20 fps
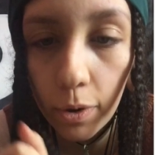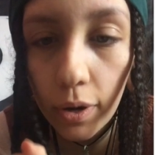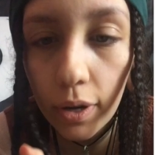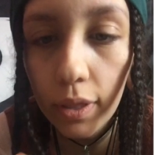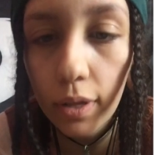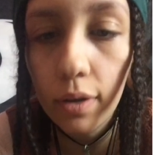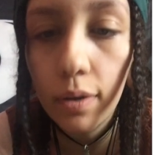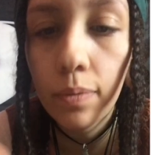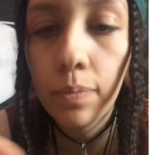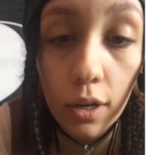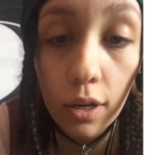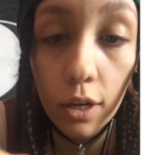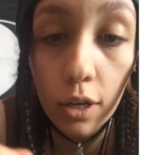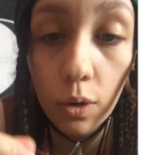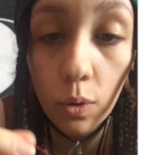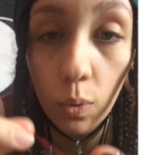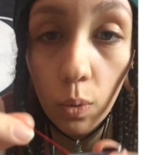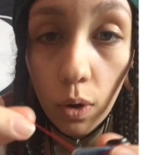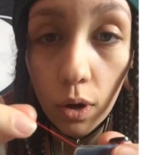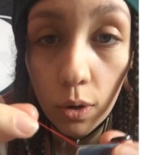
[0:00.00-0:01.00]
right there. You're going
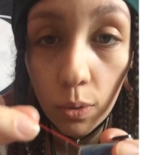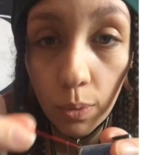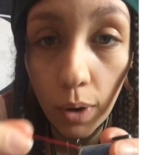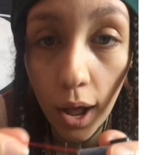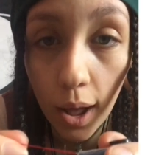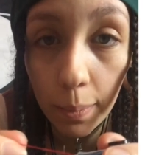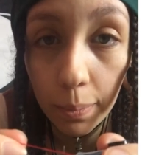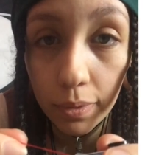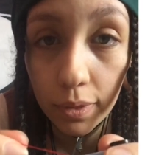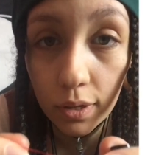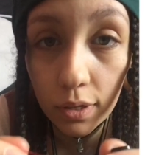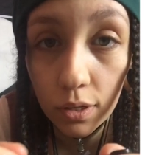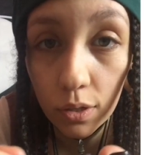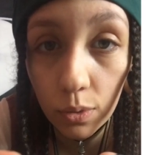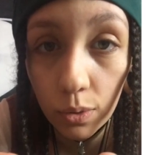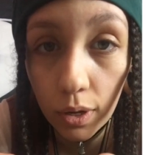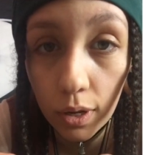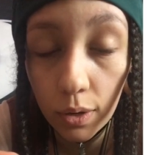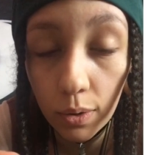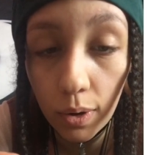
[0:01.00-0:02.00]
to want to wrap this
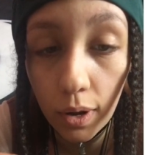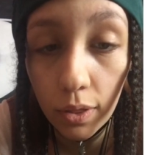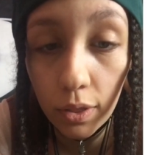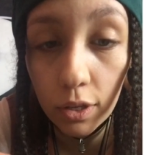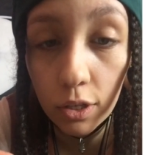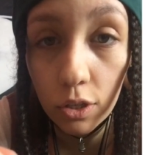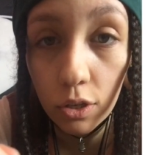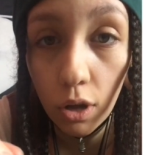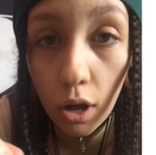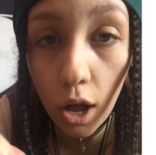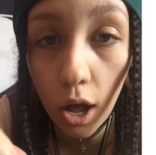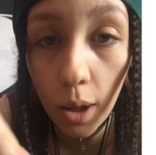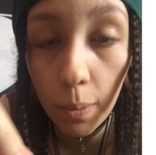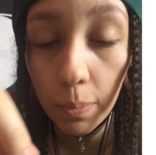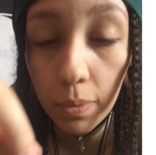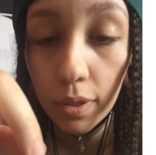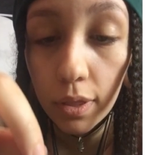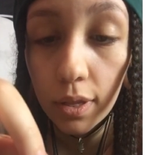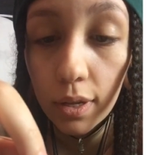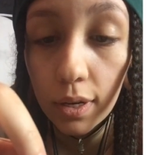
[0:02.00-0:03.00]
thread around the
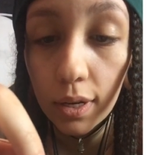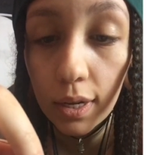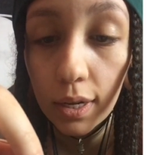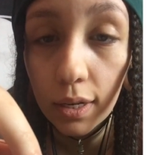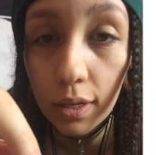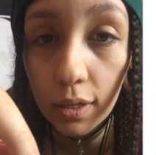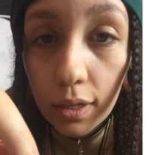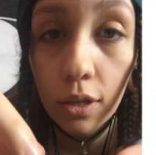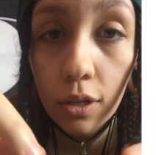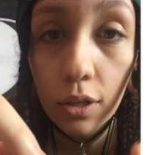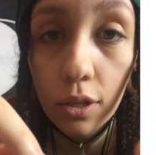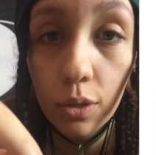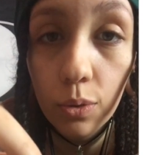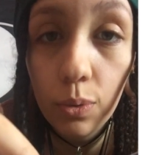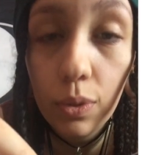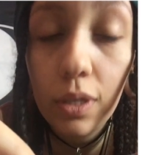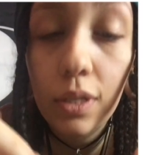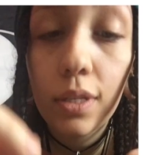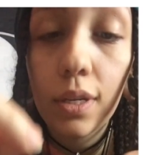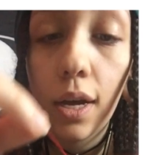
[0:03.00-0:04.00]
top of the needle
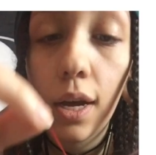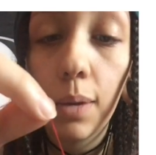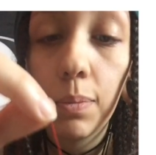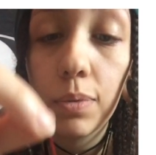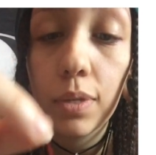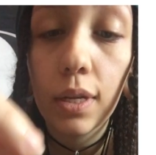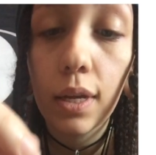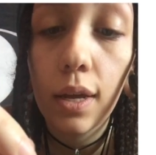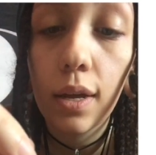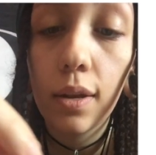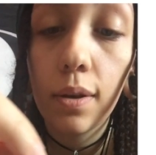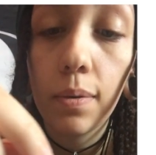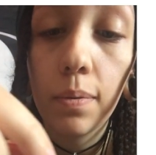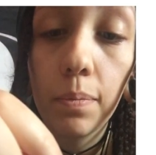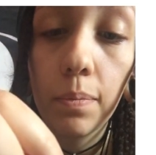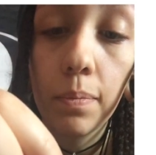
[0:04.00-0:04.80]
3 times again.